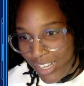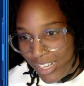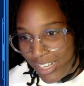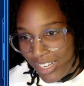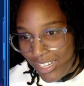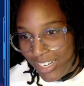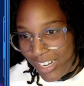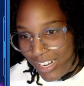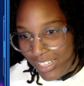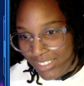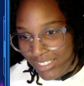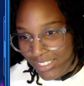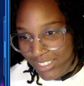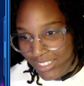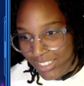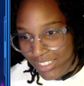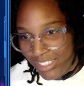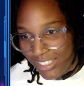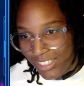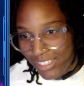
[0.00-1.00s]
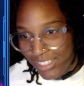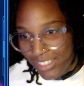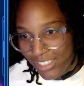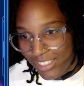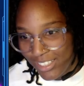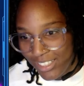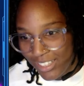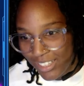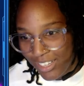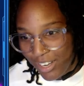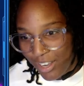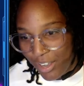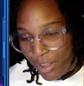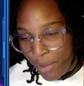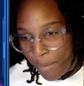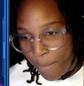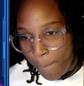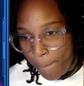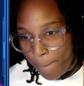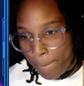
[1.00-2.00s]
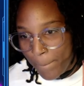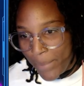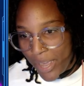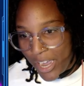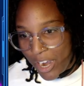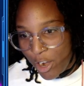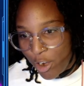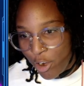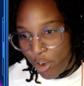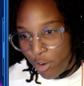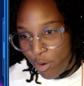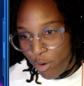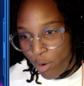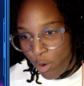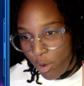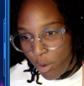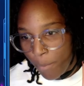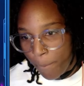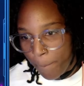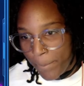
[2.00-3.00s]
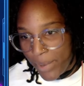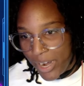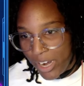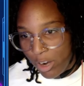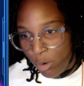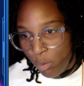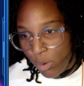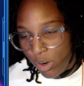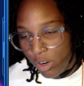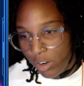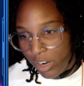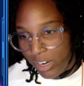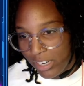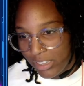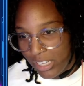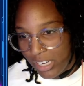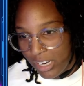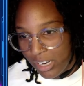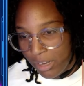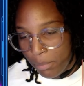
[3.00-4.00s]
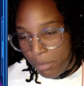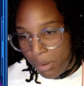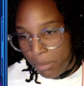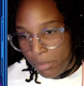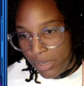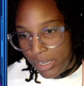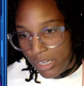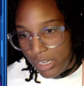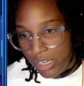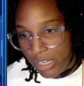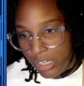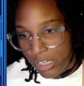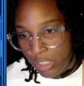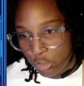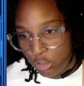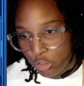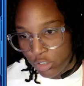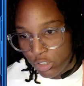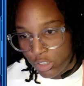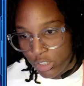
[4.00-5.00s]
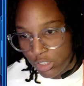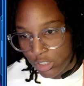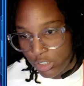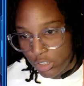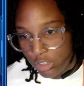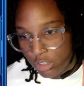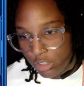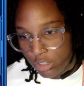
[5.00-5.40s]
Let's see. Mayor Merwell. I think it may be in the introduction.